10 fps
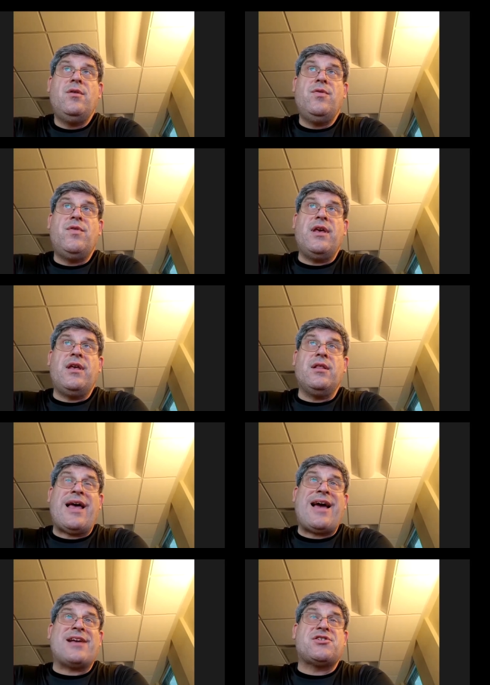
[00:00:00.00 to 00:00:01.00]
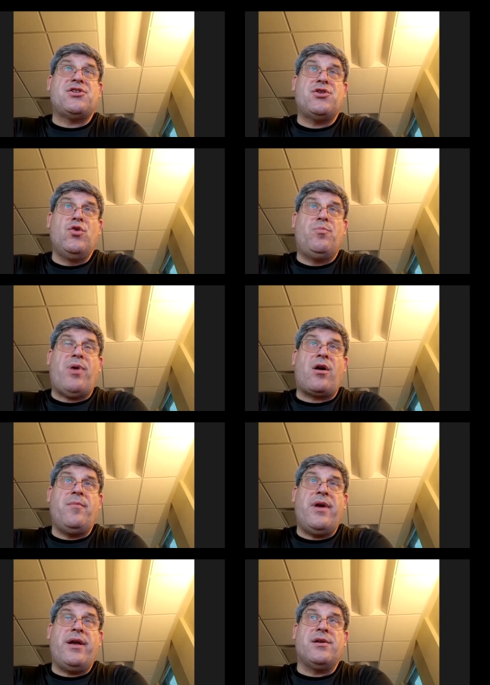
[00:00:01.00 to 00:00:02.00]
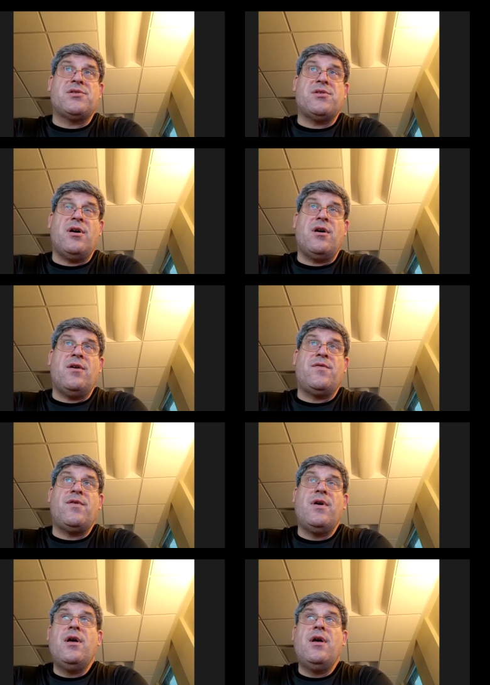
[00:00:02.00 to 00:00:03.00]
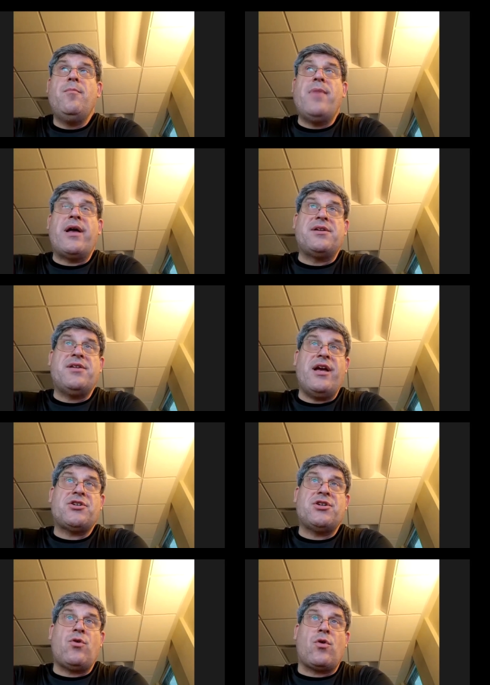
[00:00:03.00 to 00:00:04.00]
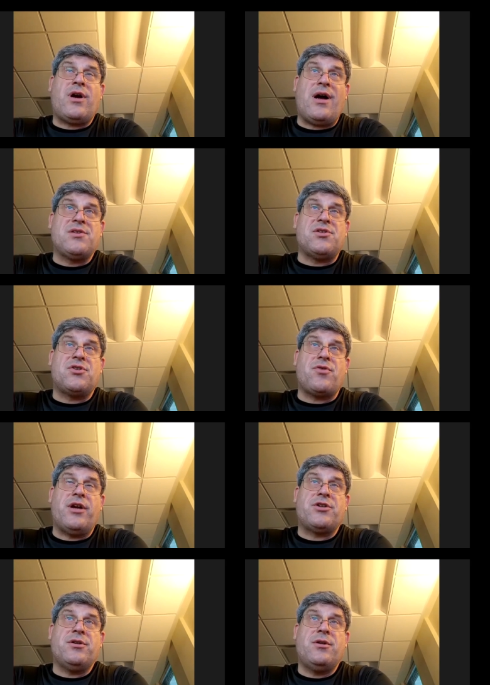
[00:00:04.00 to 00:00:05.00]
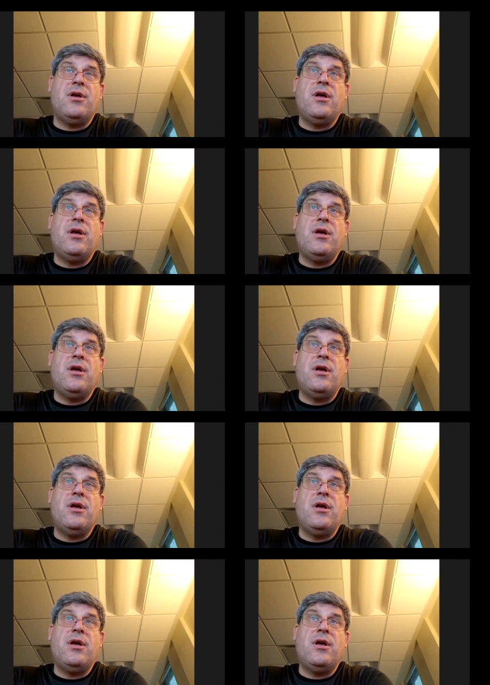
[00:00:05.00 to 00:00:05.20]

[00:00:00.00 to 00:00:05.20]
the last two paramitas of meditation or concentration